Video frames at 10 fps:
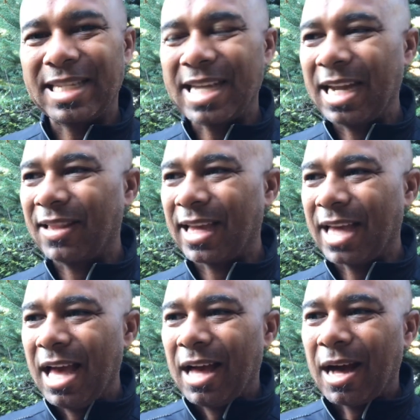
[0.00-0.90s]
It's kind of like
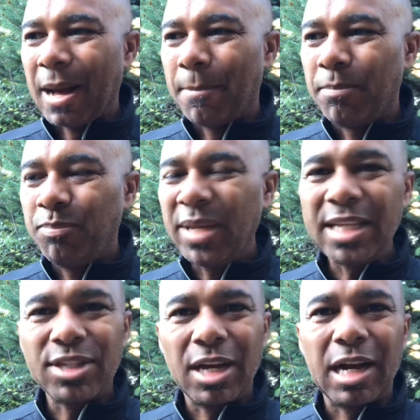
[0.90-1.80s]
uh,
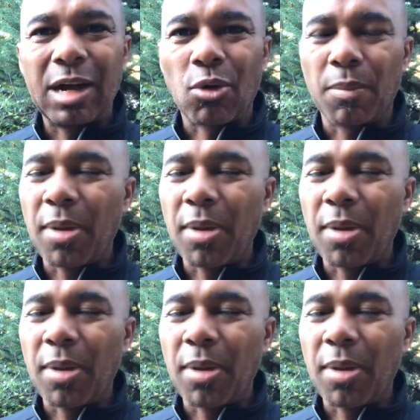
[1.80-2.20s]
pizza or